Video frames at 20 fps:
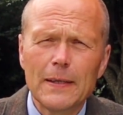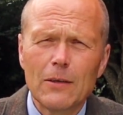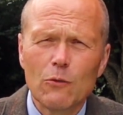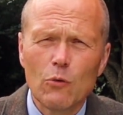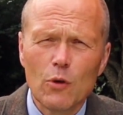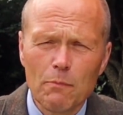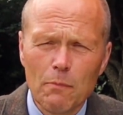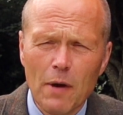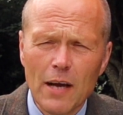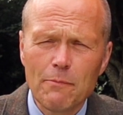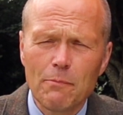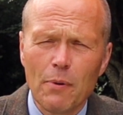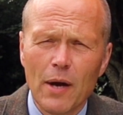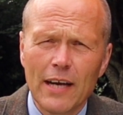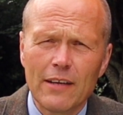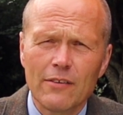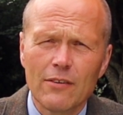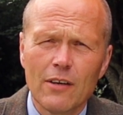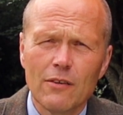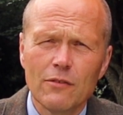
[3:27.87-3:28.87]
with my
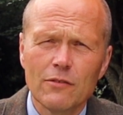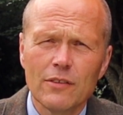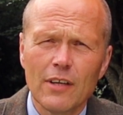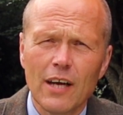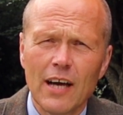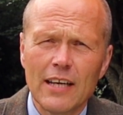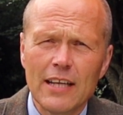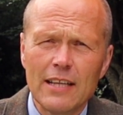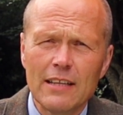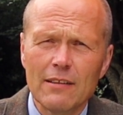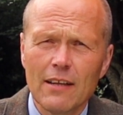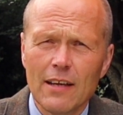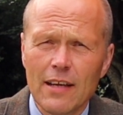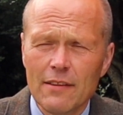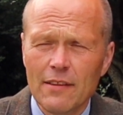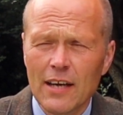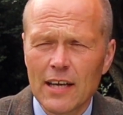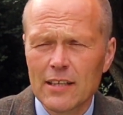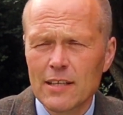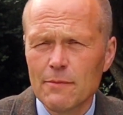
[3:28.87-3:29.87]
background and
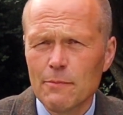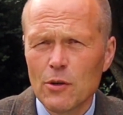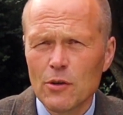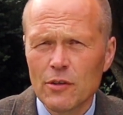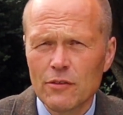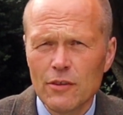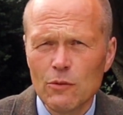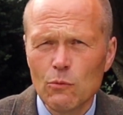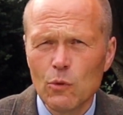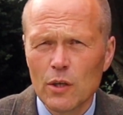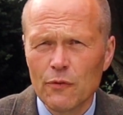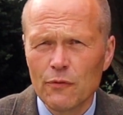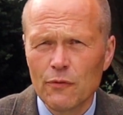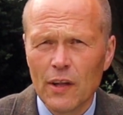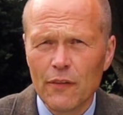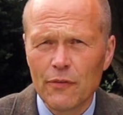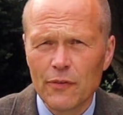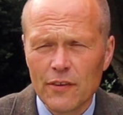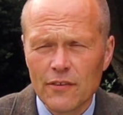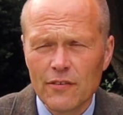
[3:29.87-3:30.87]
in that community would have
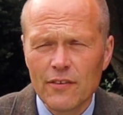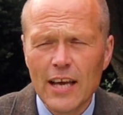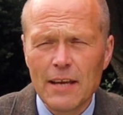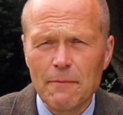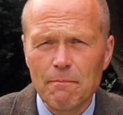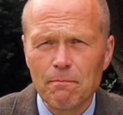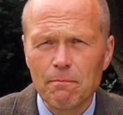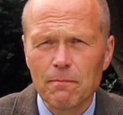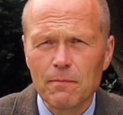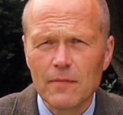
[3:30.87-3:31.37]
felt the same.